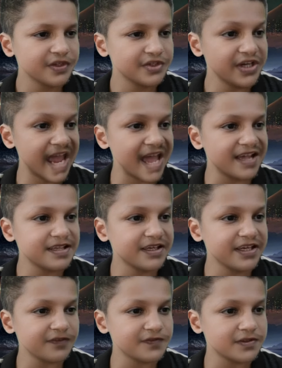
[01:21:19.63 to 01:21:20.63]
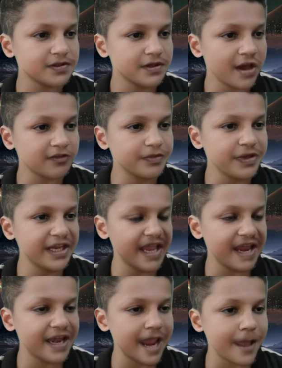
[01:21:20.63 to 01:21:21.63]
She has the gift of being
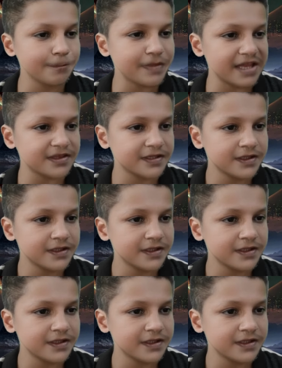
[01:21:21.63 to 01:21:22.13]
an empath,